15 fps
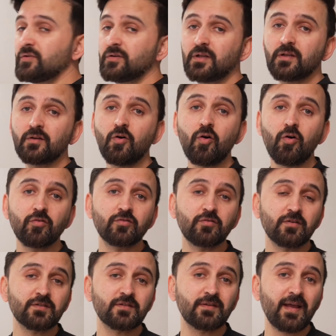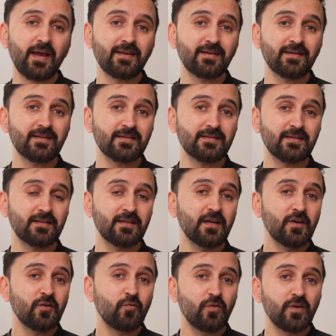Onion Hot Dog Slider is that
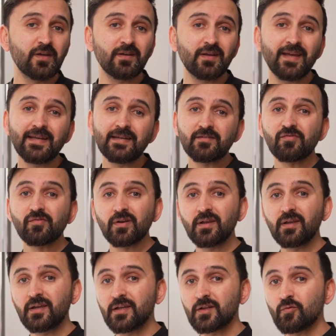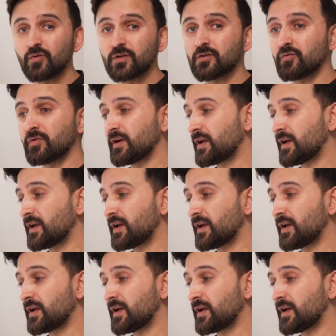we can interlink it with our